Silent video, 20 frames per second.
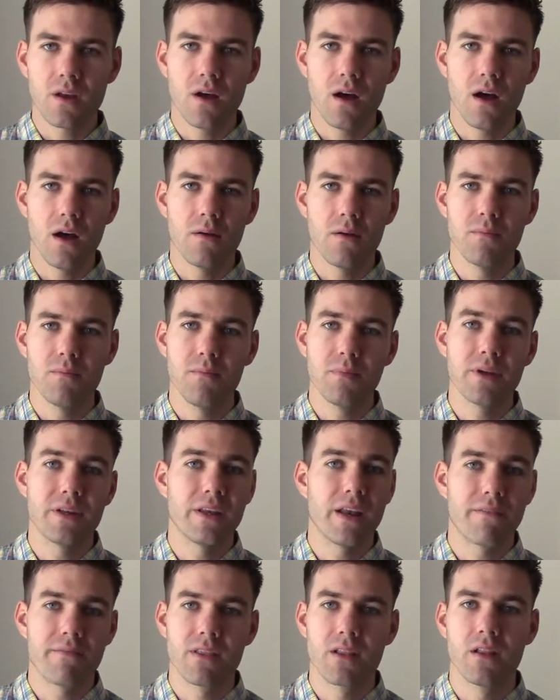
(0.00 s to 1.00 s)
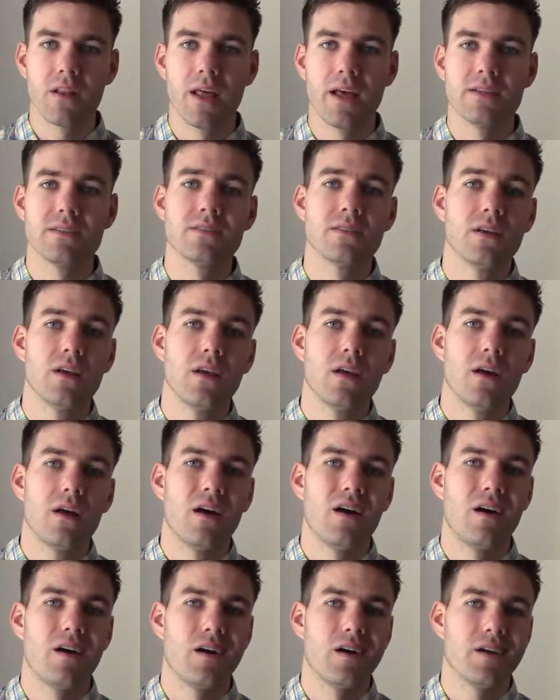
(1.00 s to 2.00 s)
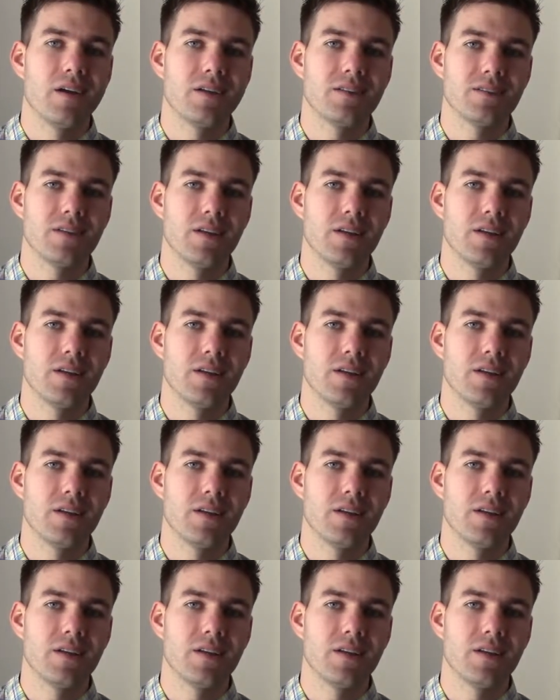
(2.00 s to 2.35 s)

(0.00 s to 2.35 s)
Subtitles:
but nevertheless, it's